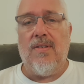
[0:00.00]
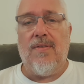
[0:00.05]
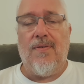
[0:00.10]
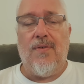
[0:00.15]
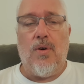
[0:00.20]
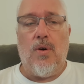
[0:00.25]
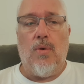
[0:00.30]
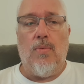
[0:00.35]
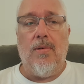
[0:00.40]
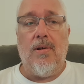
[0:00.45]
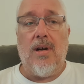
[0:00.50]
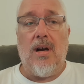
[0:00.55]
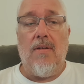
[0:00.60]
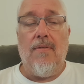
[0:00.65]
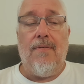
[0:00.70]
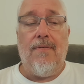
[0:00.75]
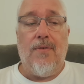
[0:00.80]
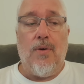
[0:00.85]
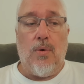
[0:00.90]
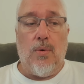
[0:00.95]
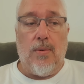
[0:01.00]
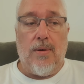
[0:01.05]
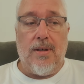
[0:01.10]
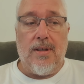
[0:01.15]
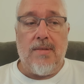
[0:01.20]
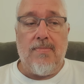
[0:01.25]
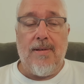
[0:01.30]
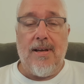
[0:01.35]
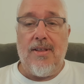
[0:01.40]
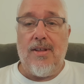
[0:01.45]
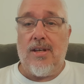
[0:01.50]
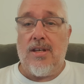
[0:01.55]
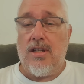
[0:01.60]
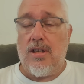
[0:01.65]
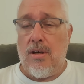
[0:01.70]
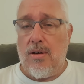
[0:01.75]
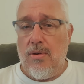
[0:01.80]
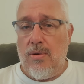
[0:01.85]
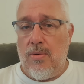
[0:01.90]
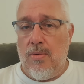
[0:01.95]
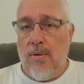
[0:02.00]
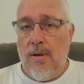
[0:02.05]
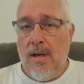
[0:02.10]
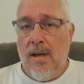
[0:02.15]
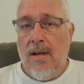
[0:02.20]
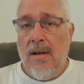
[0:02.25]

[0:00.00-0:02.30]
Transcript: four will go forward to be the two